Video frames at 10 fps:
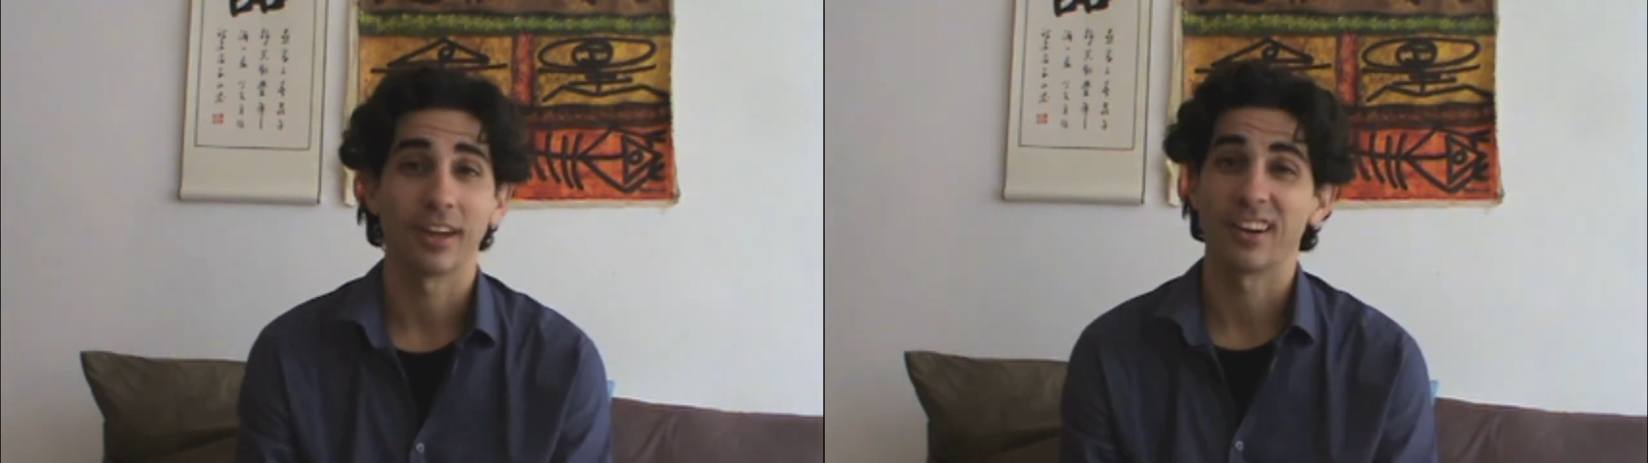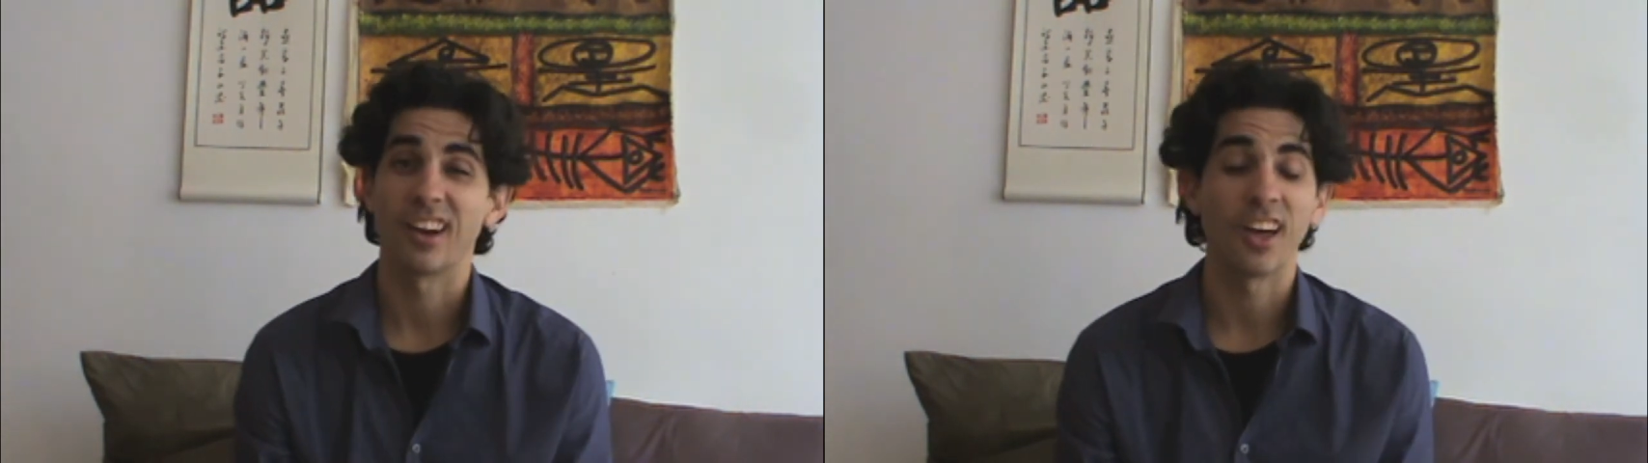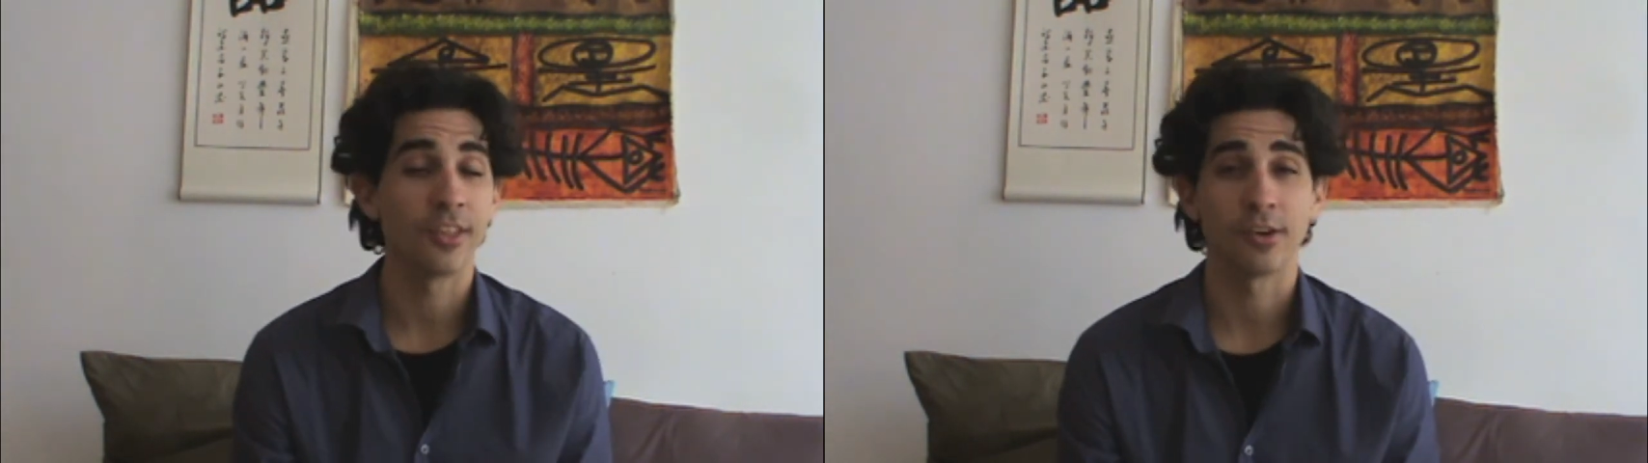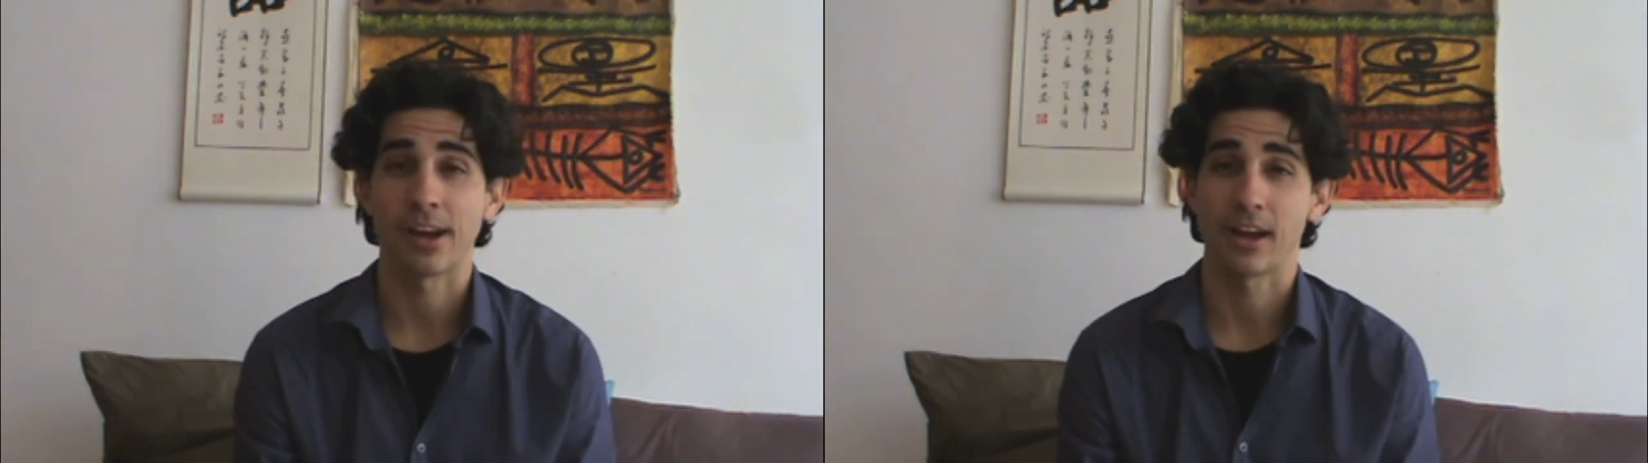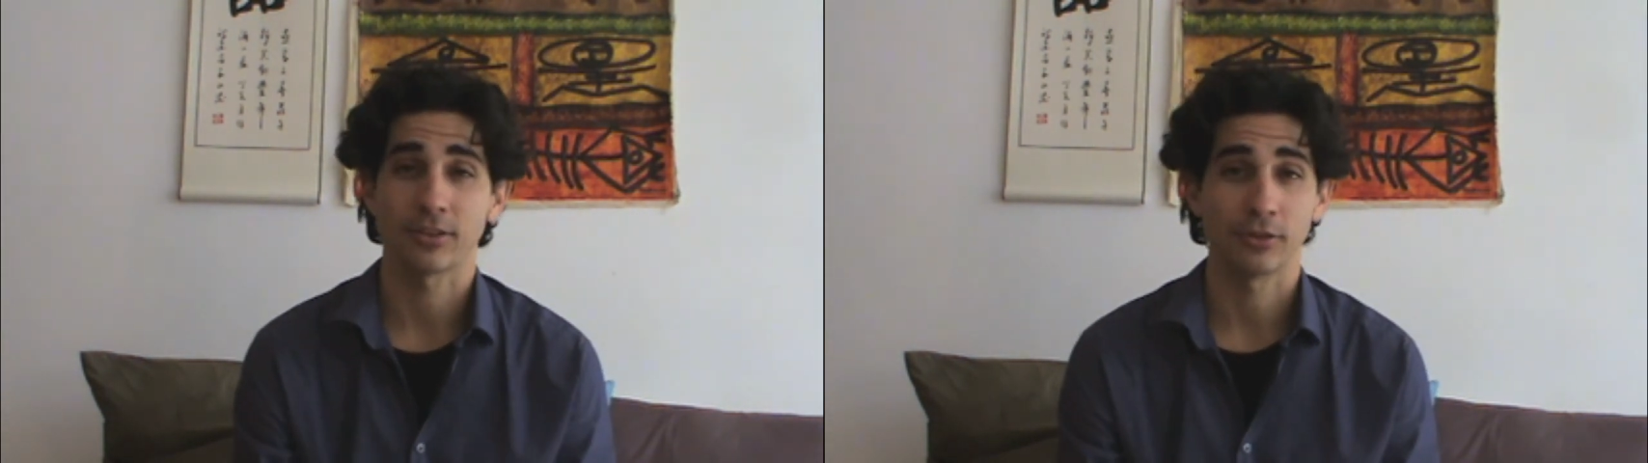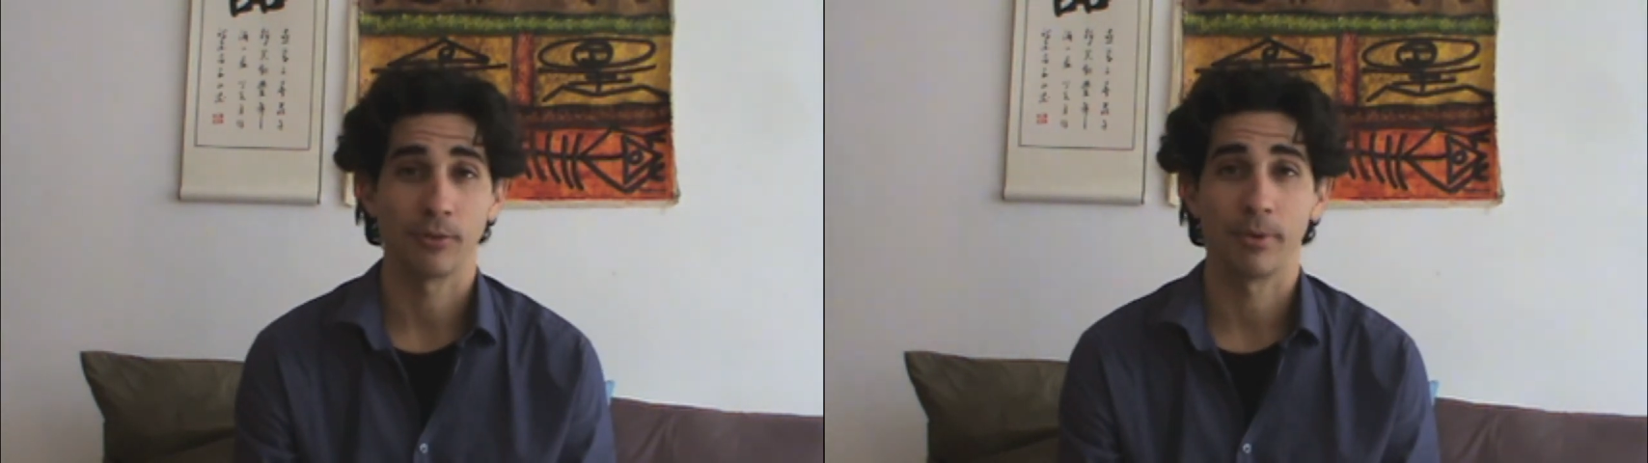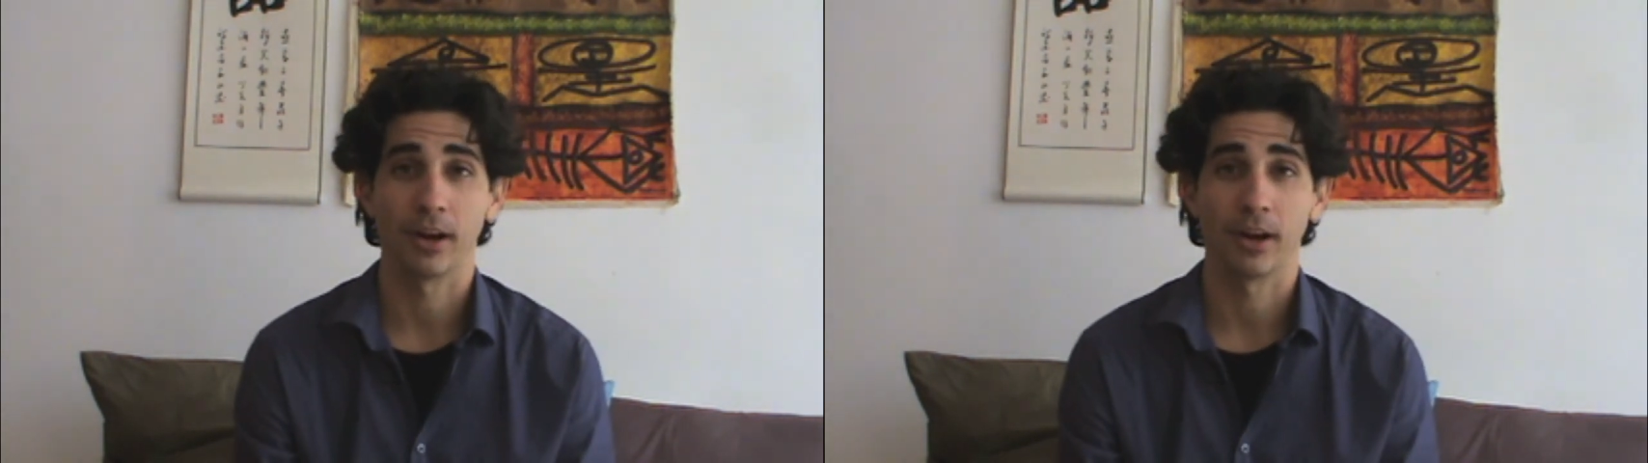another national